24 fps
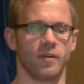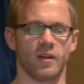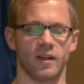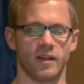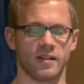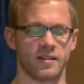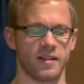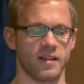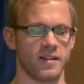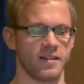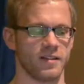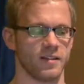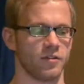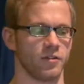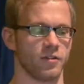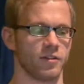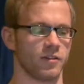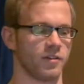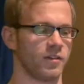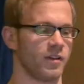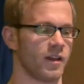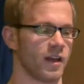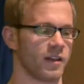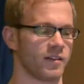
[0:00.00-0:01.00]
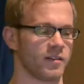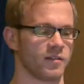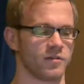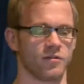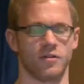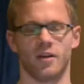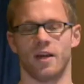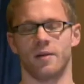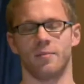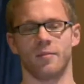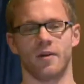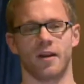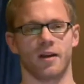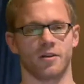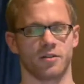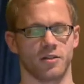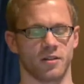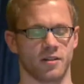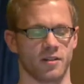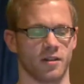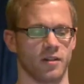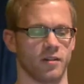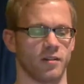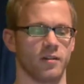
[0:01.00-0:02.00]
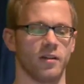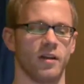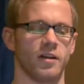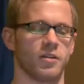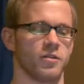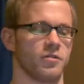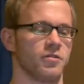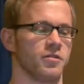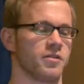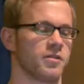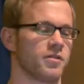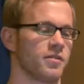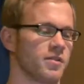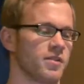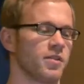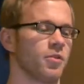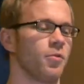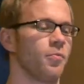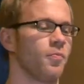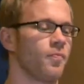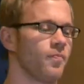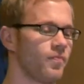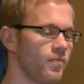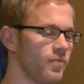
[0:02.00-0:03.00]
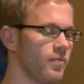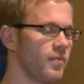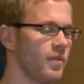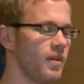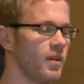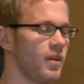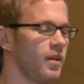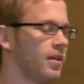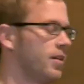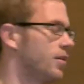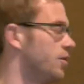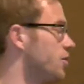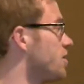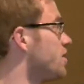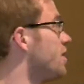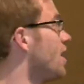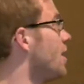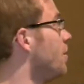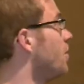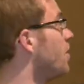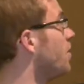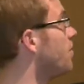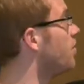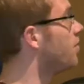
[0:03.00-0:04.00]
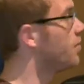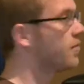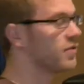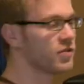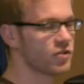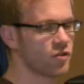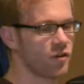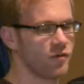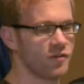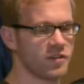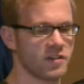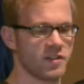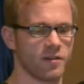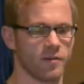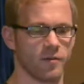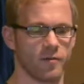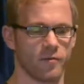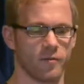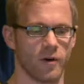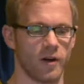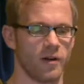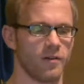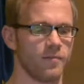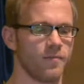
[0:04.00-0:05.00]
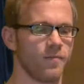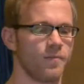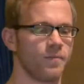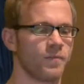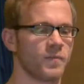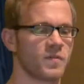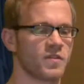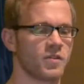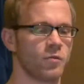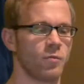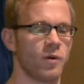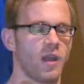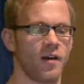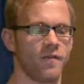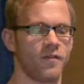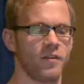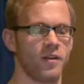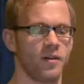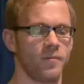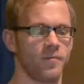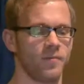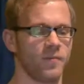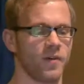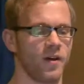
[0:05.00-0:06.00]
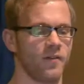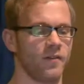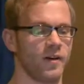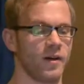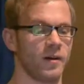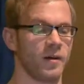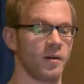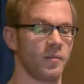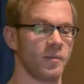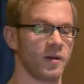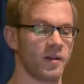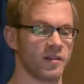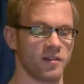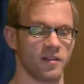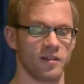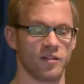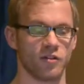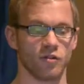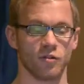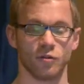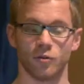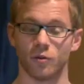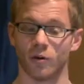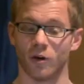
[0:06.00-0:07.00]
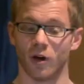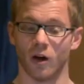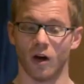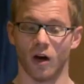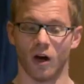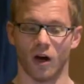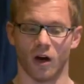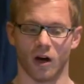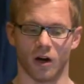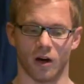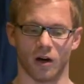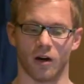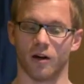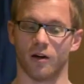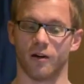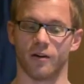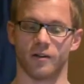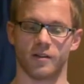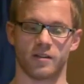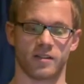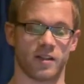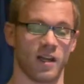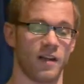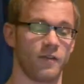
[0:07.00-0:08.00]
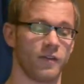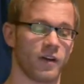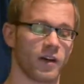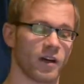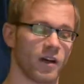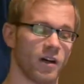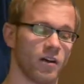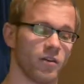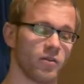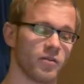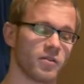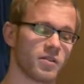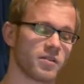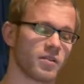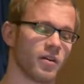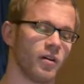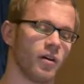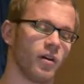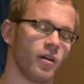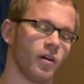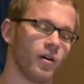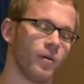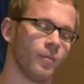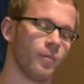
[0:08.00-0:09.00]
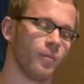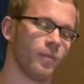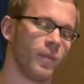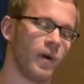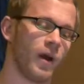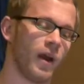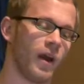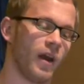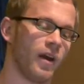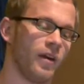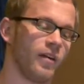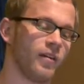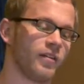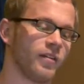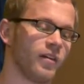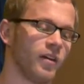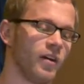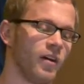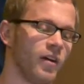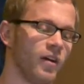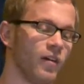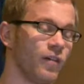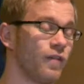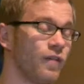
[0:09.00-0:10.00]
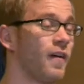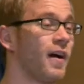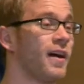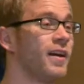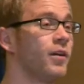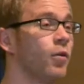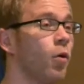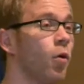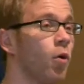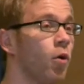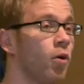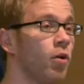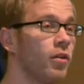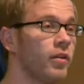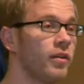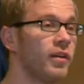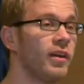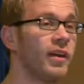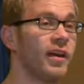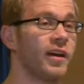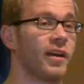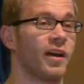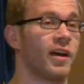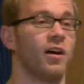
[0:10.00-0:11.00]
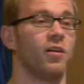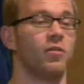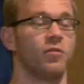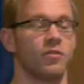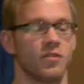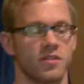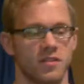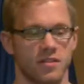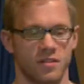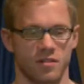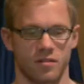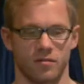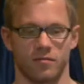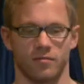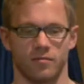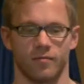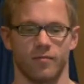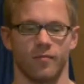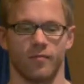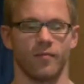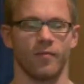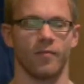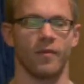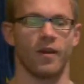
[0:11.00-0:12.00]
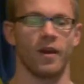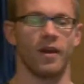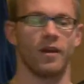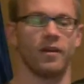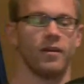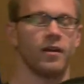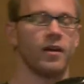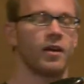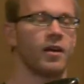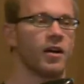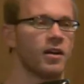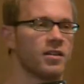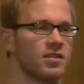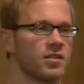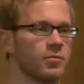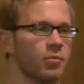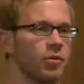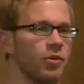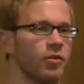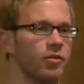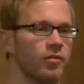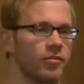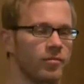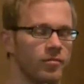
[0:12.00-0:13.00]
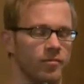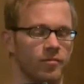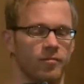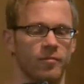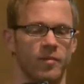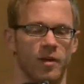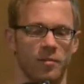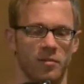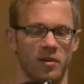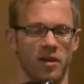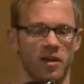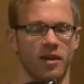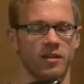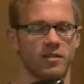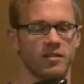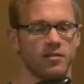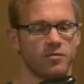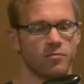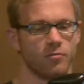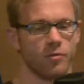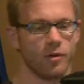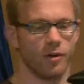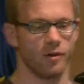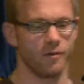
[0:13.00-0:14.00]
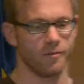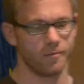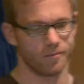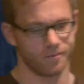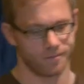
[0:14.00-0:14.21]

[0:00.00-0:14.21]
it's easy to get into name clashes and issues. So just name the service here, right? So we have the availability to save accounts and find all the accounts that a customer maybe has, right?